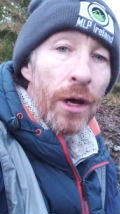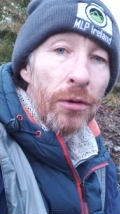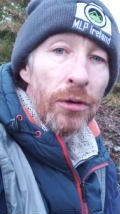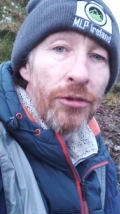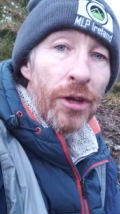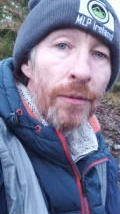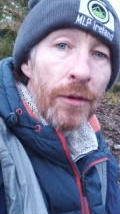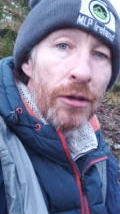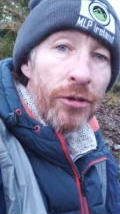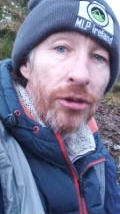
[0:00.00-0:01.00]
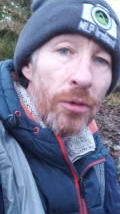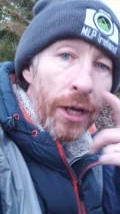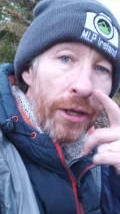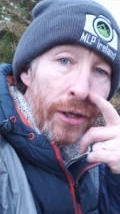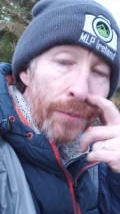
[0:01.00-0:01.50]
I'm going to continue
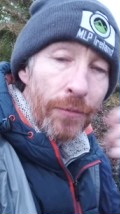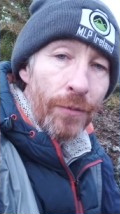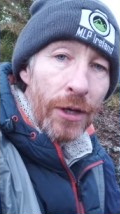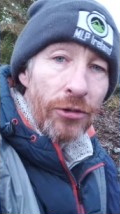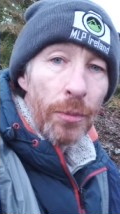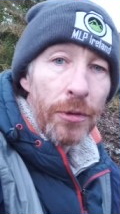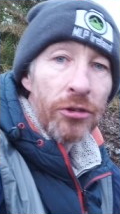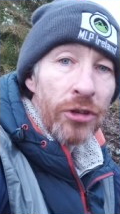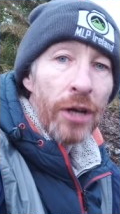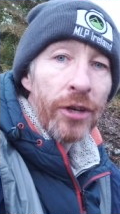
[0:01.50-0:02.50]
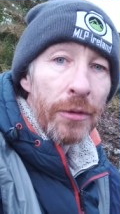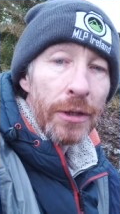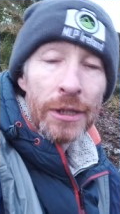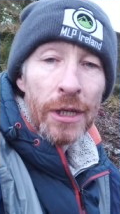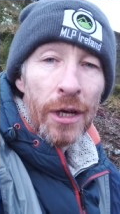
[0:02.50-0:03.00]
on here, finish up this shot
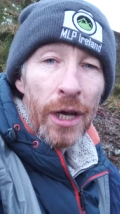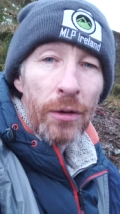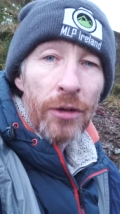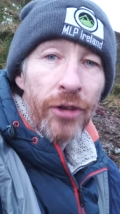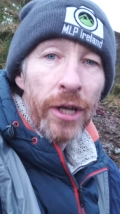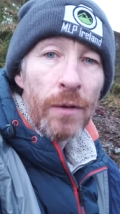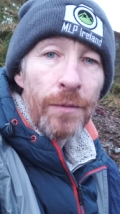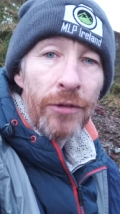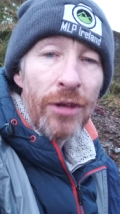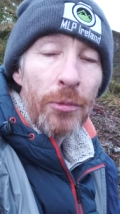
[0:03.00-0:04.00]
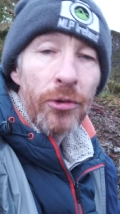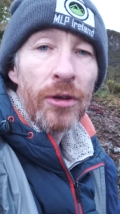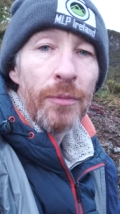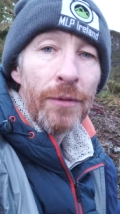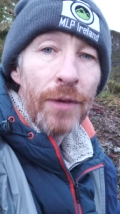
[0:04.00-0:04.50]
anyway. I'm going to sign out for this
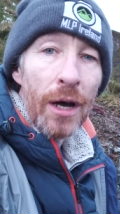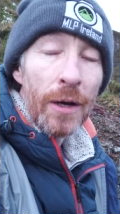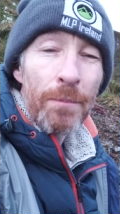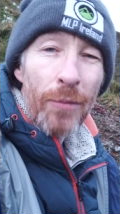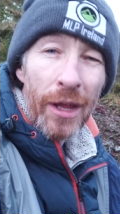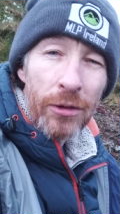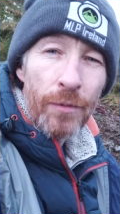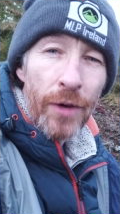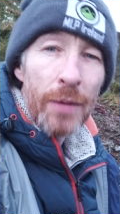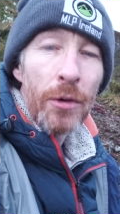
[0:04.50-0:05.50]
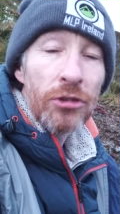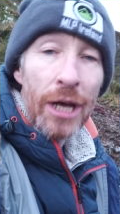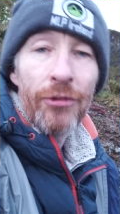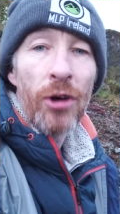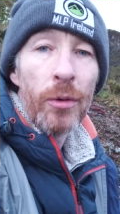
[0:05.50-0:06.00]
episode of my vlog. Thank you very
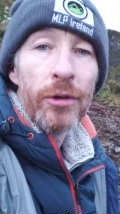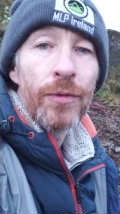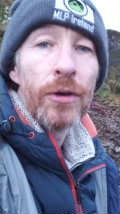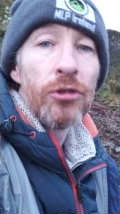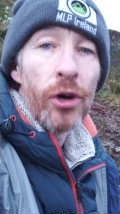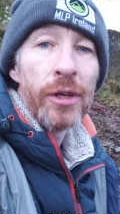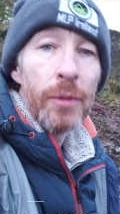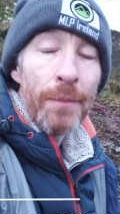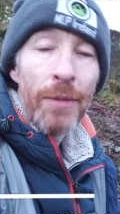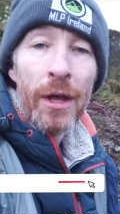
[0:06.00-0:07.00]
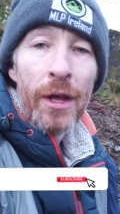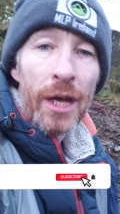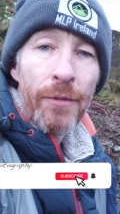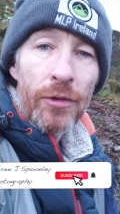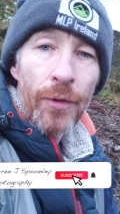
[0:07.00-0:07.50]
much, as always, for joining me.
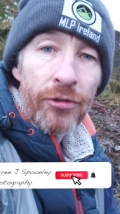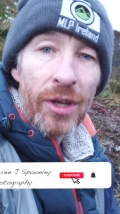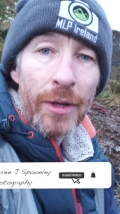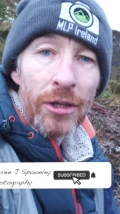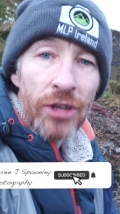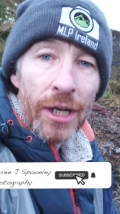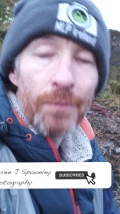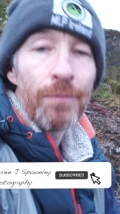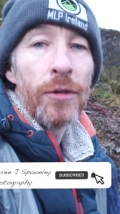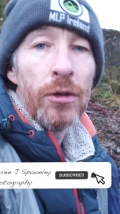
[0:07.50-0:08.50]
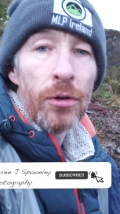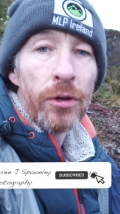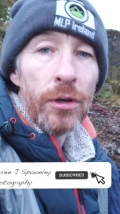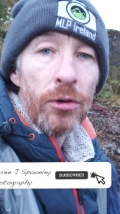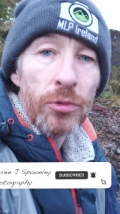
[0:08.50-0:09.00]
If it's your first time on the channel, you
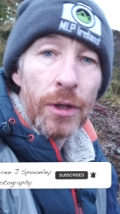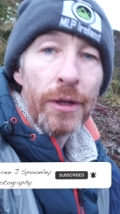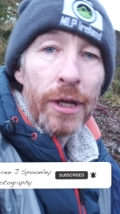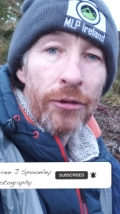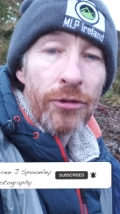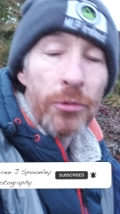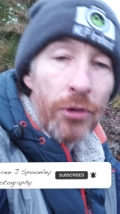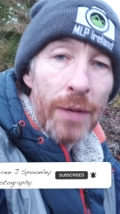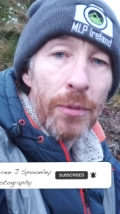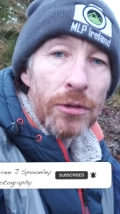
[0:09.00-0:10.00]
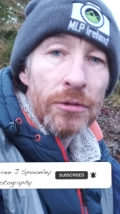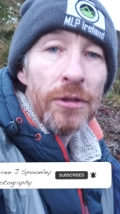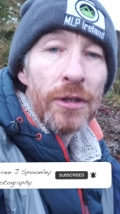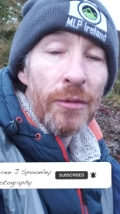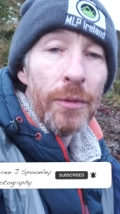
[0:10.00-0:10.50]
know the usual. Hit the subscribe
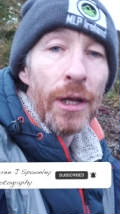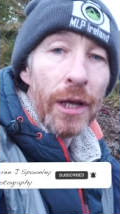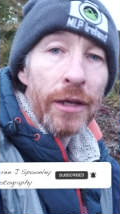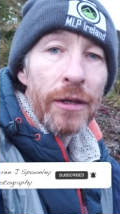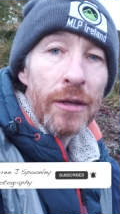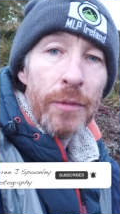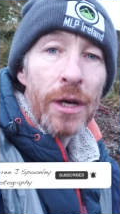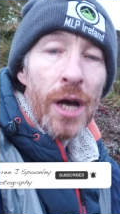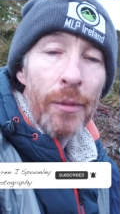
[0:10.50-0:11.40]
button, give me a like, give me a